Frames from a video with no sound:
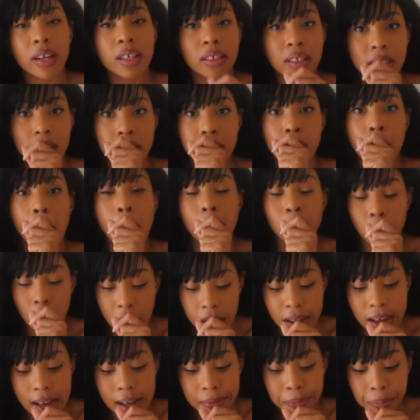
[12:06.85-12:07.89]
he said,
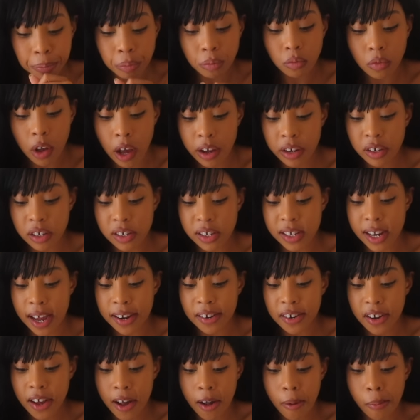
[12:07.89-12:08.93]
okay, I
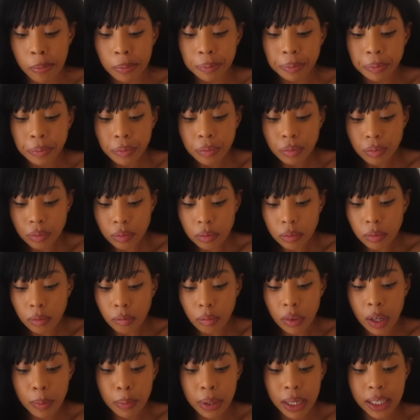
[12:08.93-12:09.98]
understand.
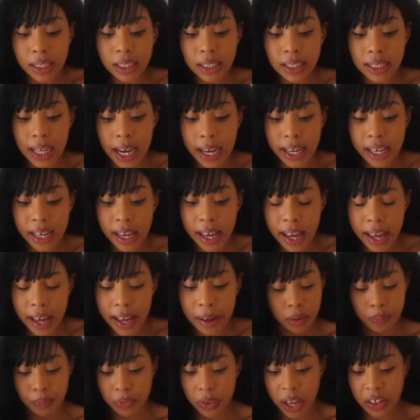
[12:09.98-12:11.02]
Please take
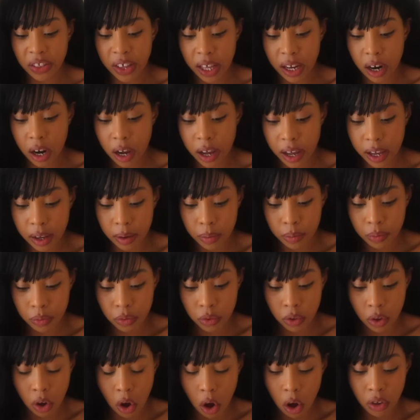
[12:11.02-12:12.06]
care. And then I
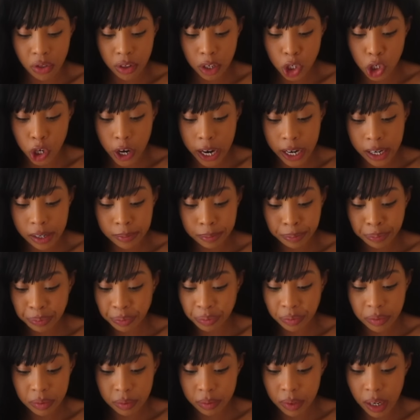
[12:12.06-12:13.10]
got on the train,
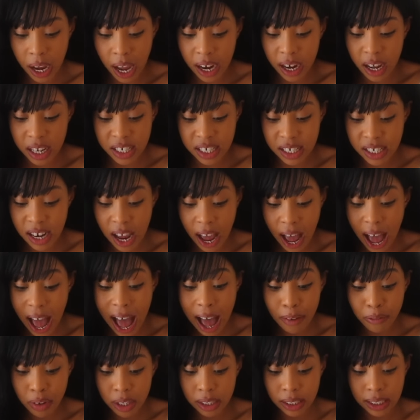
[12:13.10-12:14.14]
and I
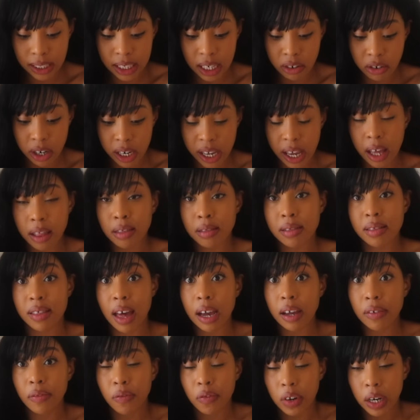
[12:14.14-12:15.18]
haven't seen her again,
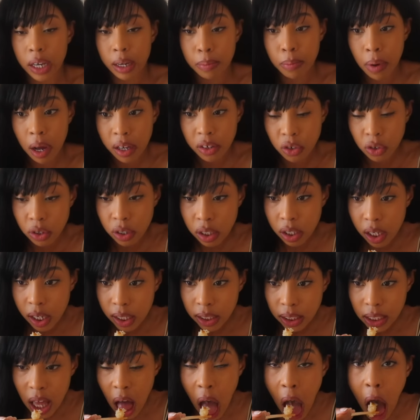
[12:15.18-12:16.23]
thankfully. My
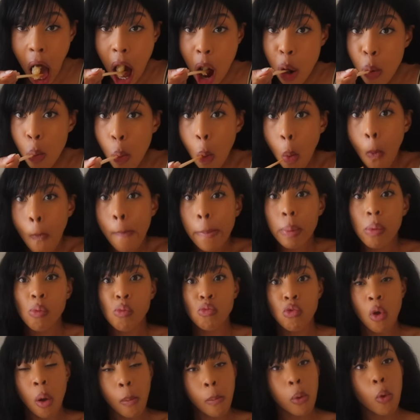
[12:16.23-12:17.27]
goodness.
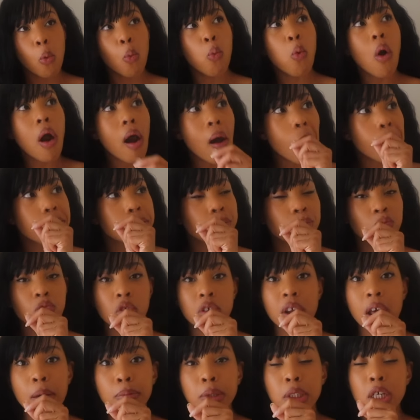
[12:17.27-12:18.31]
But what
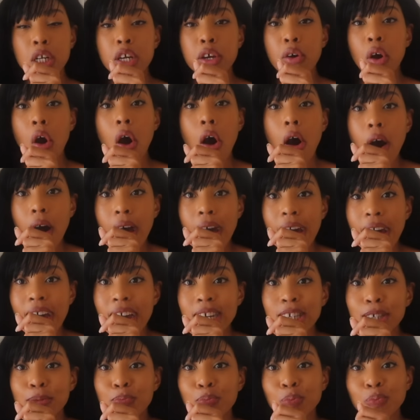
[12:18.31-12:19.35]
an absolute
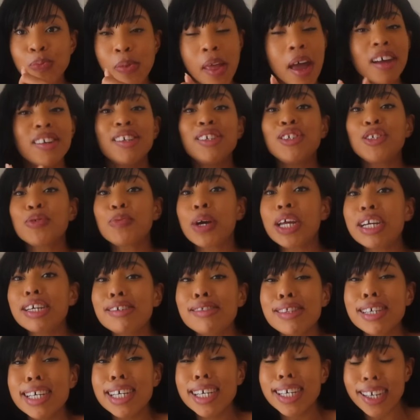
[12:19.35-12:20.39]
hothead. I didn't do
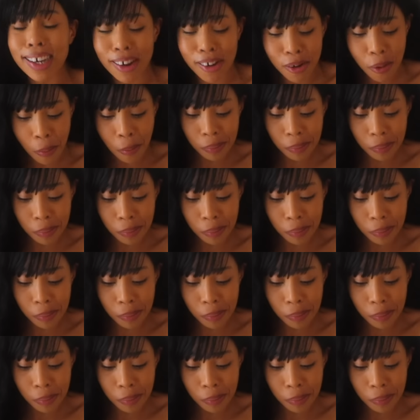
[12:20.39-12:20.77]
anything.